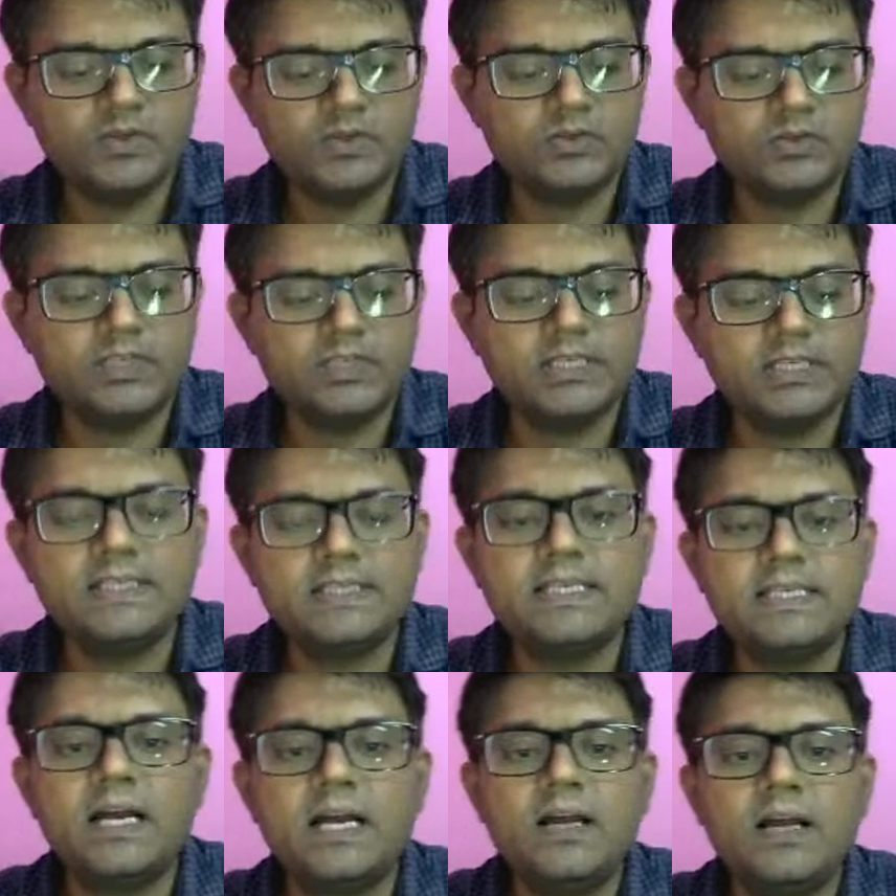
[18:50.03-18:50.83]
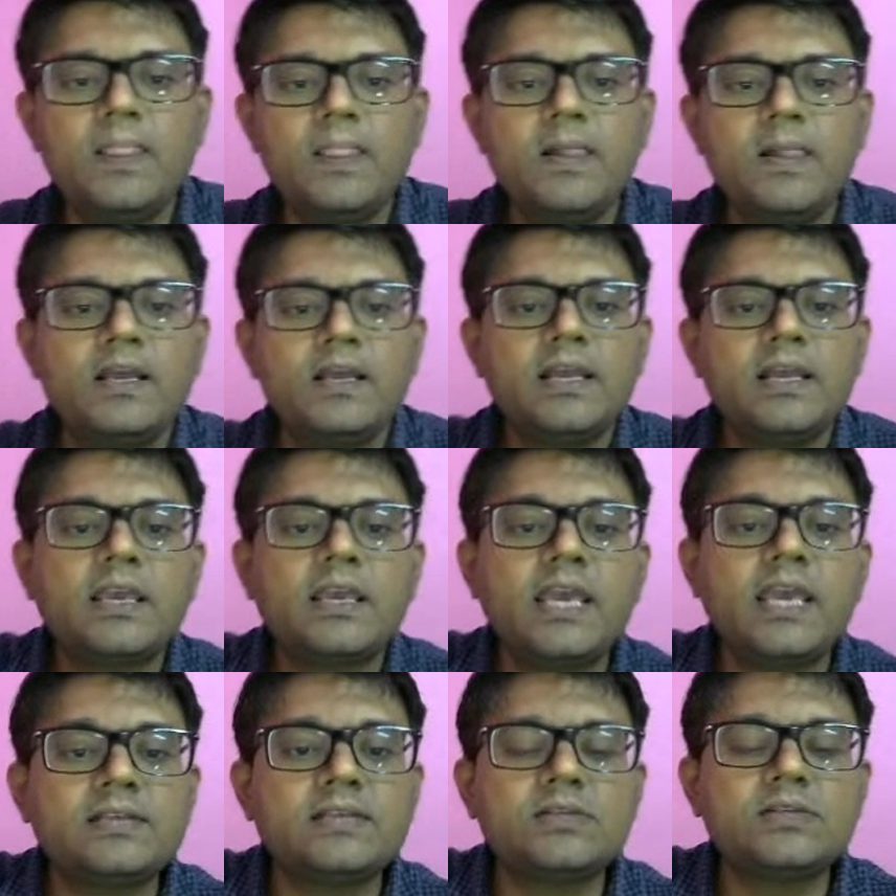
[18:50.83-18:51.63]
So this is the
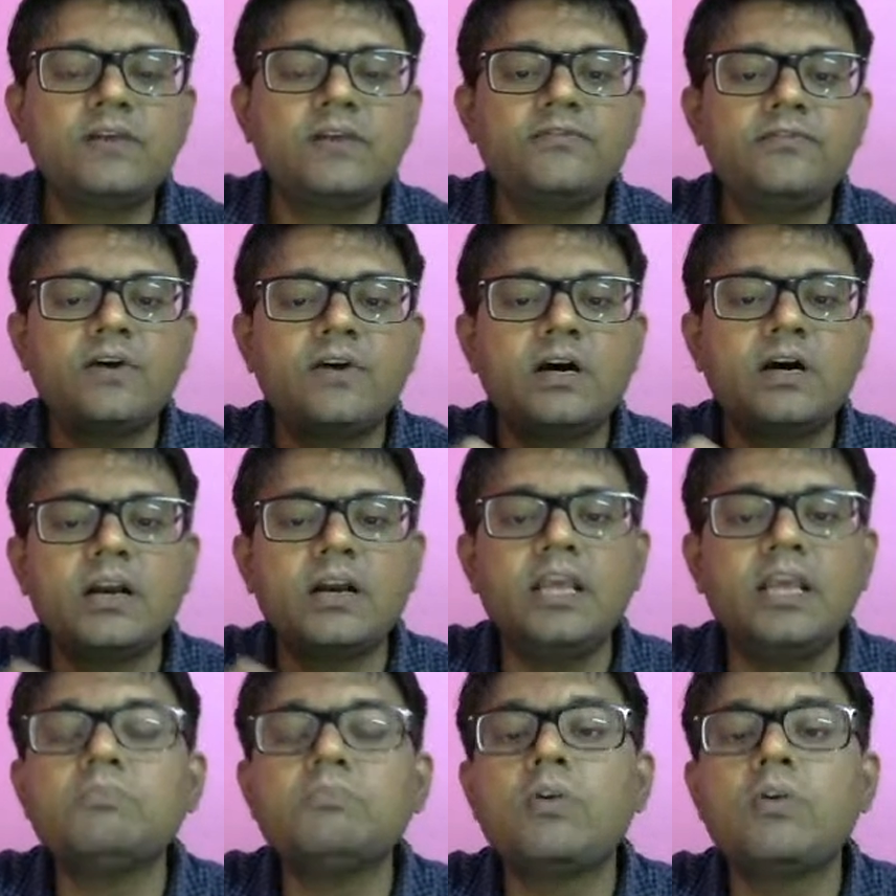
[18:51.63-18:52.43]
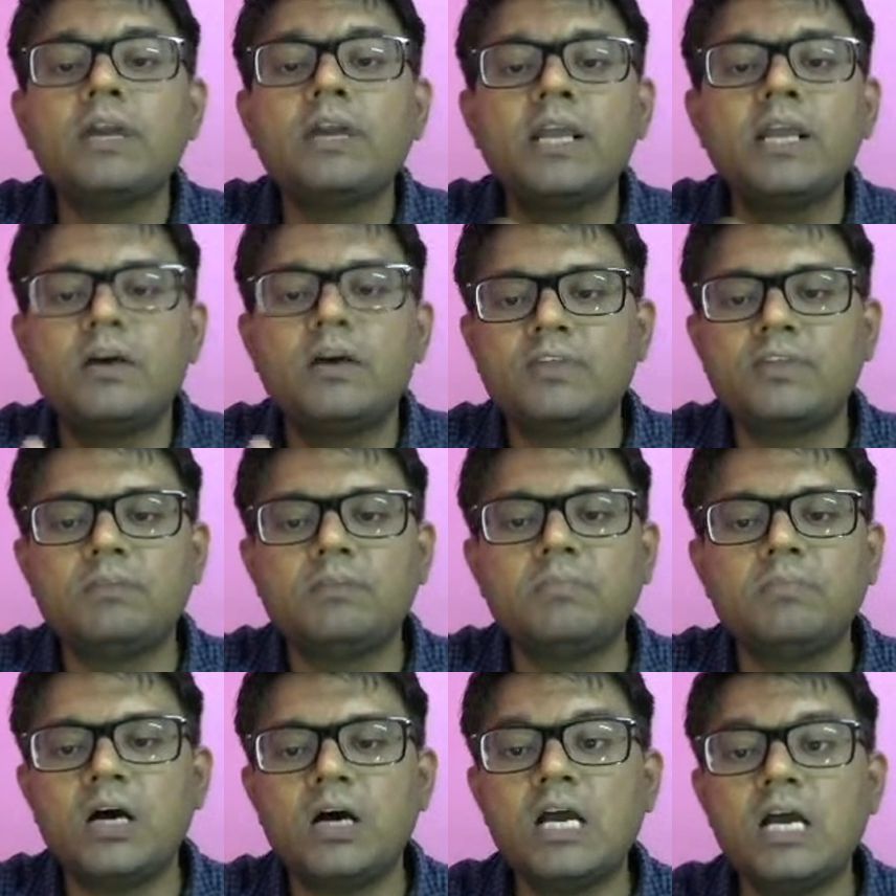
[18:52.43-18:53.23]
case of rebounding of the
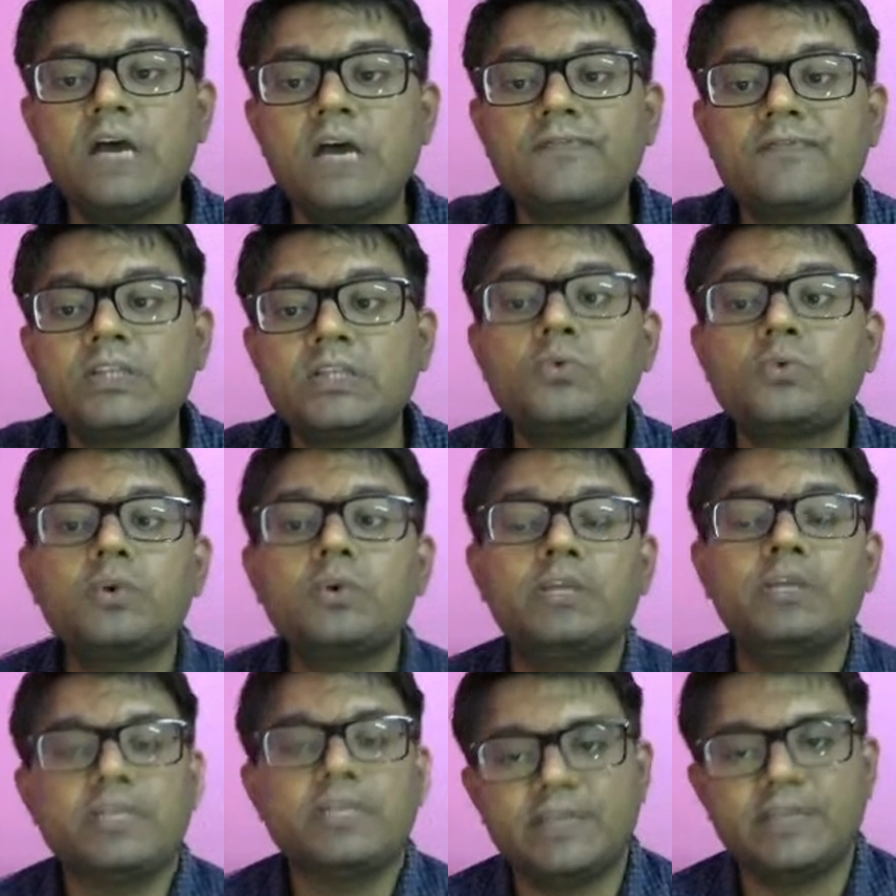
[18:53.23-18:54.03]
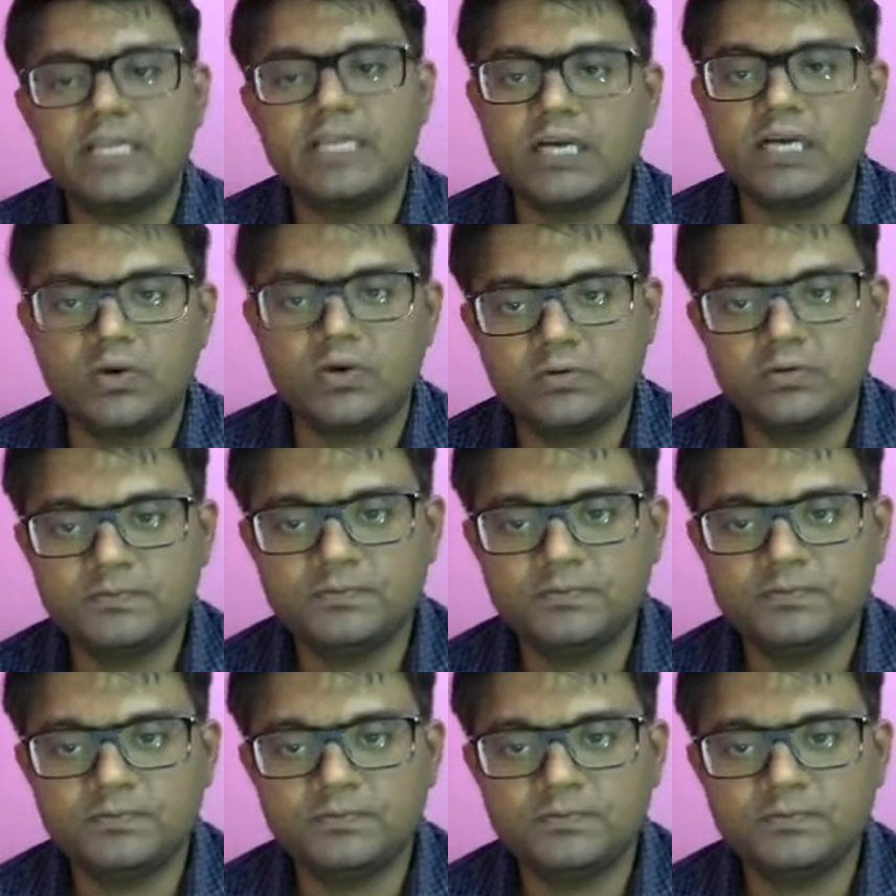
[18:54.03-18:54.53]
ball after the collision with the ground.